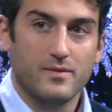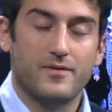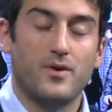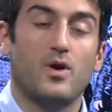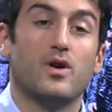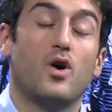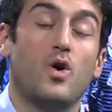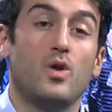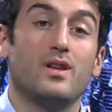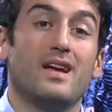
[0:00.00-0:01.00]
for
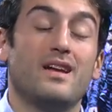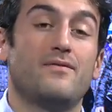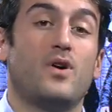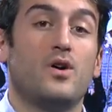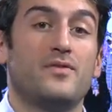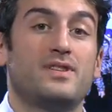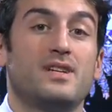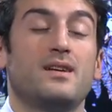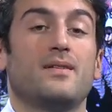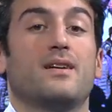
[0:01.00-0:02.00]
all involved
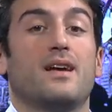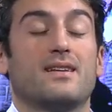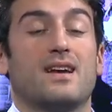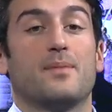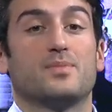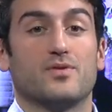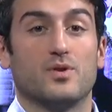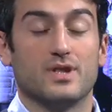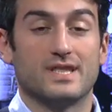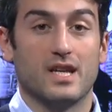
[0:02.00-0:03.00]
and capped, of
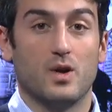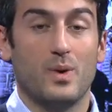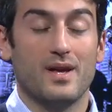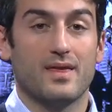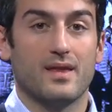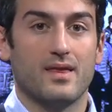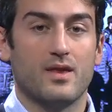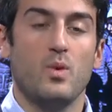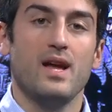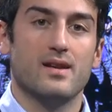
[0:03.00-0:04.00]
course, with
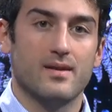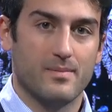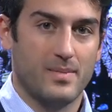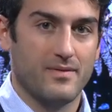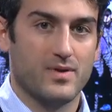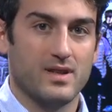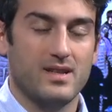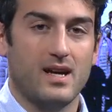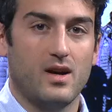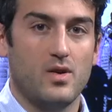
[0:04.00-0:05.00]
the win by
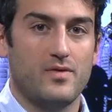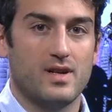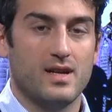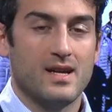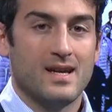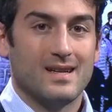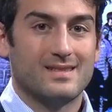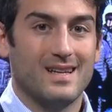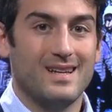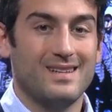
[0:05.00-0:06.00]
Fiorentina over
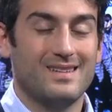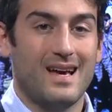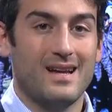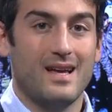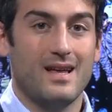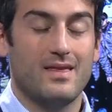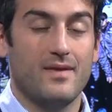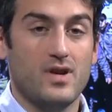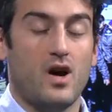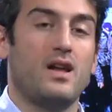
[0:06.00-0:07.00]
Salernitana. The
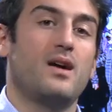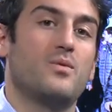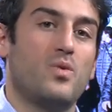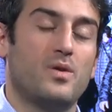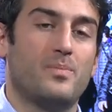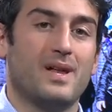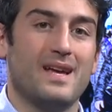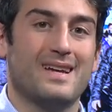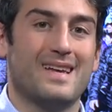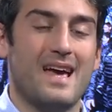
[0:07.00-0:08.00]
Viola will
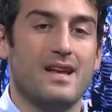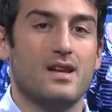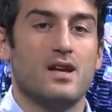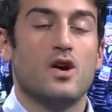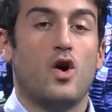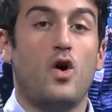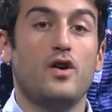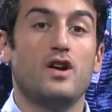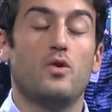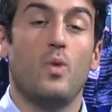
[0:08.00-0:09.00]
play again
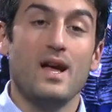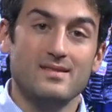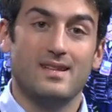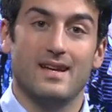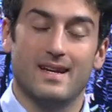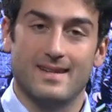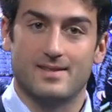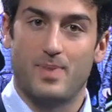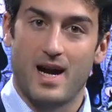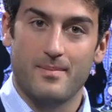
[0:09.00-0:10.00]
on Wednesday
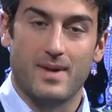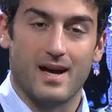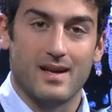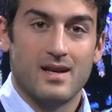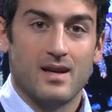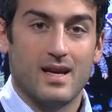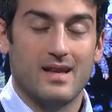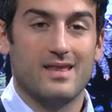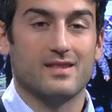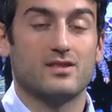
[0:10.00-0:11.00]
against Parma
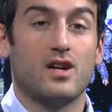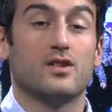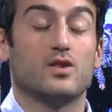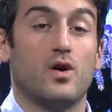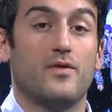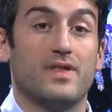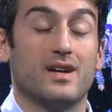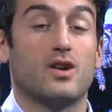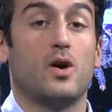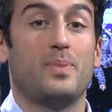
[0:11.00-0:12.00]
in the start of
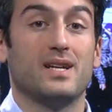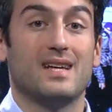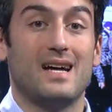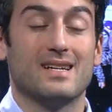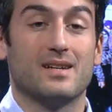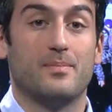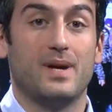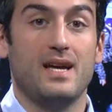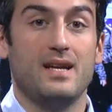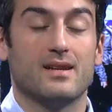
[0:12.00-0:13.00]
the Coppa Italia
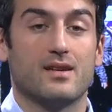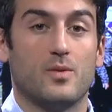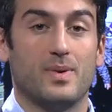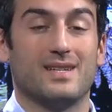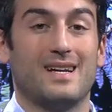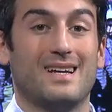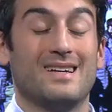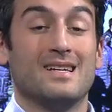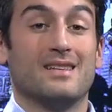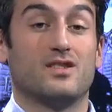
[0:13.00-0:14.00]
campaign, Coppa Italia
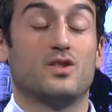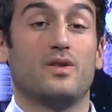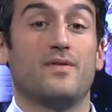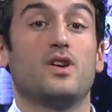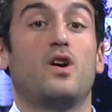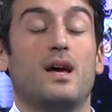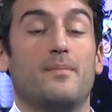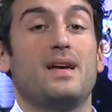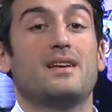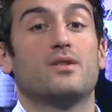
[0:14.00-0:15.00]
that saw the Viola
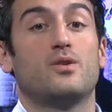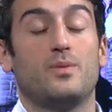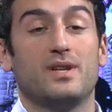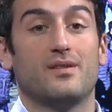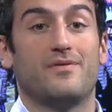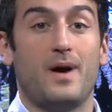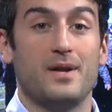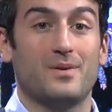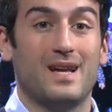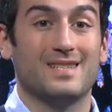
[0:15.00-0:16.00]
make it all the way to the
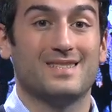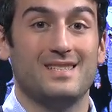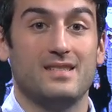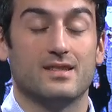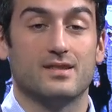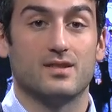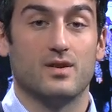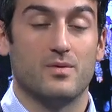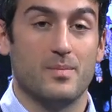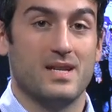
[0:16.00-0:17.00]
final last season, so
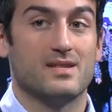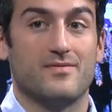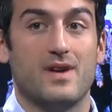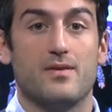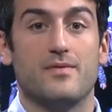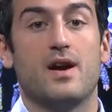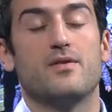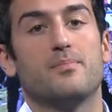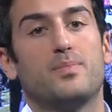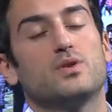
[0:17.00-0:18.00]
it remains a very,
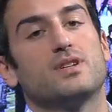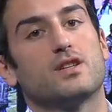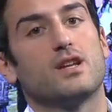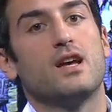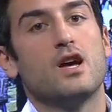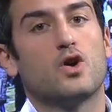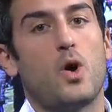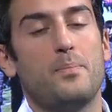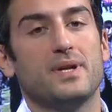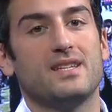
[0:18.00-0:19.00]
very important
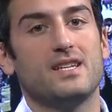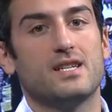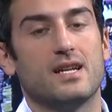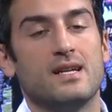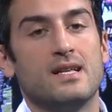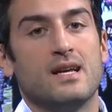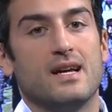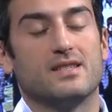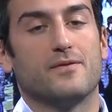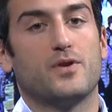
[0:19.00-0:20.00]
competition.
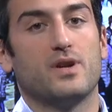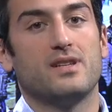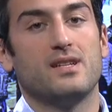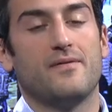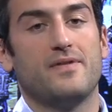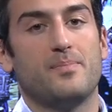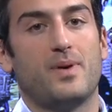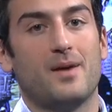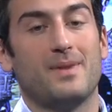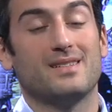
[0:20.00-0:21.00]
It's a Fiorentina v
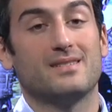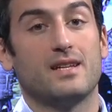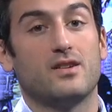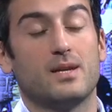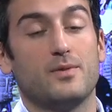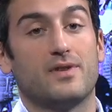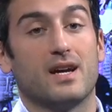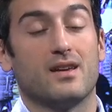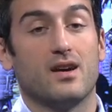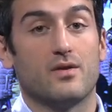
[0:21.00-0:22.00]
Parma at the Stadio Artemio
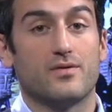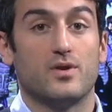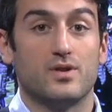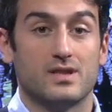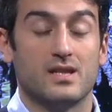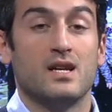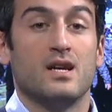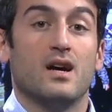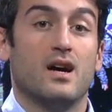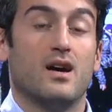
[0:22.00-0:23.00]
Franchi, and of course,
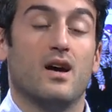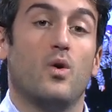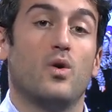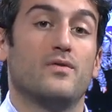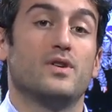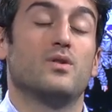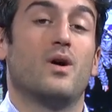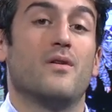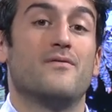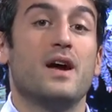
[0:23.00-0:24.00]
all of you
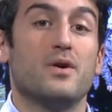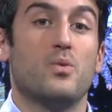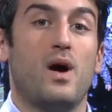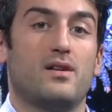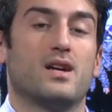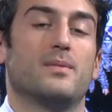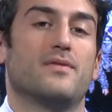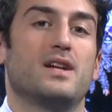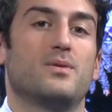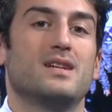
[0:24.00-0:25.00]
are very welcome,
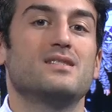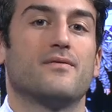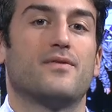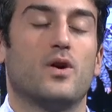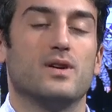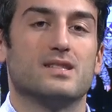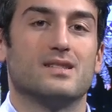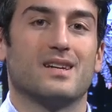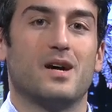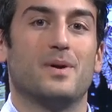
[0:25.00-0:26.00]
if anyone is in Florence,
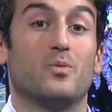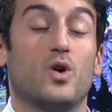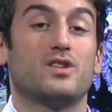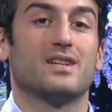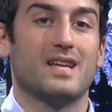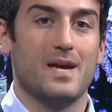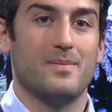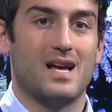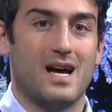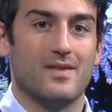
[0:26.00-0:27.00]
to come and watch the game
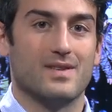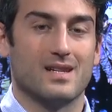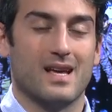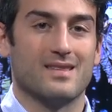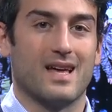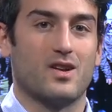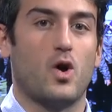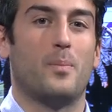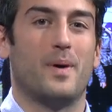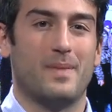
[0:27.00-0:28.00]
live and get that
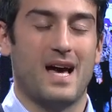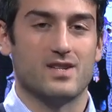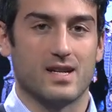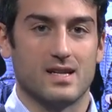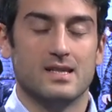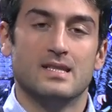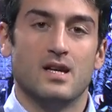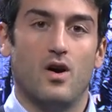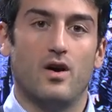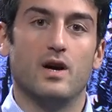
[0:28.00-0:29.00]
Coppa magic
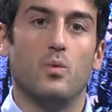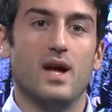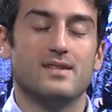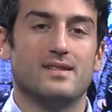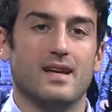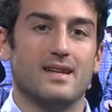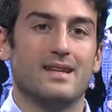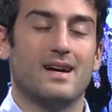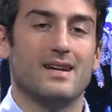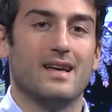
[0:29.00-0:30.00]
on a Wednesday
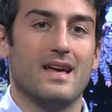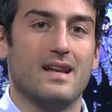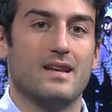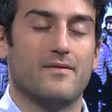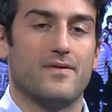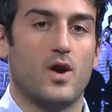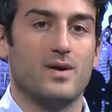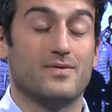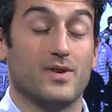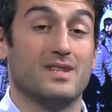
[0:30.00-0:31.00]
night in
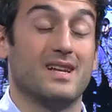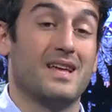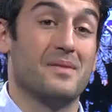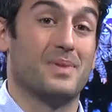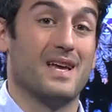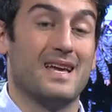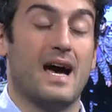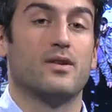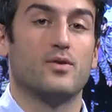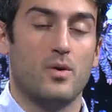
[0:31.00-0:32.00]
Florence. Fiorentina then play
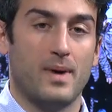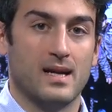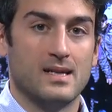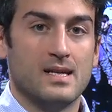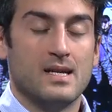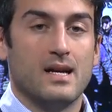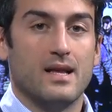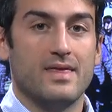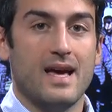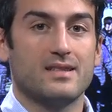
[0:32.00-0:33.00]
at Roma
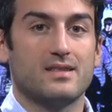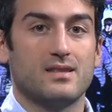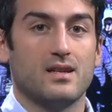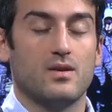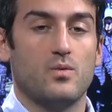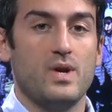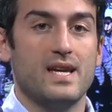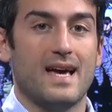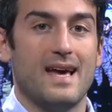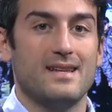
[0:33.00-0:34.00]
next
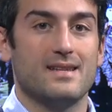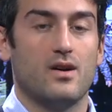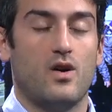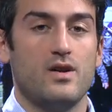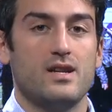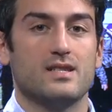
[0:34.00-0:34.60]
weekend on